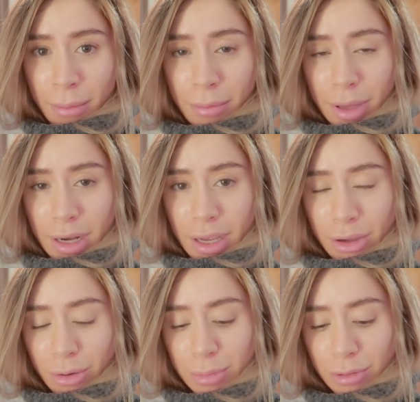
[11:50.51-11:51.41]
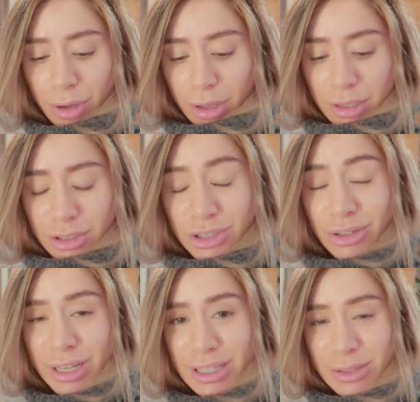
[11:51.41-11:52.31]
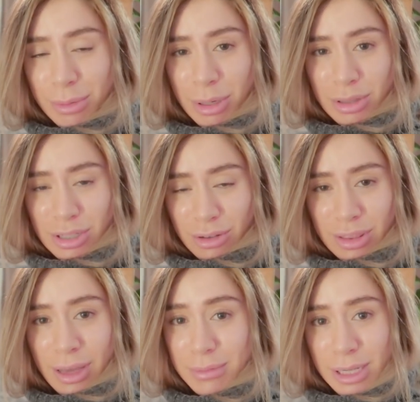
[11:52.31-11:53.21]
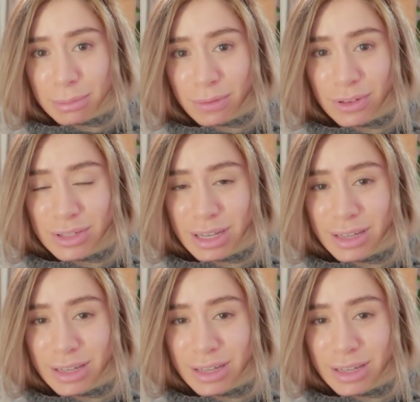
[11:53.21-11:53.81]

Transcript: But I hope you all enjoyed it. Remember to thumbs up if you did.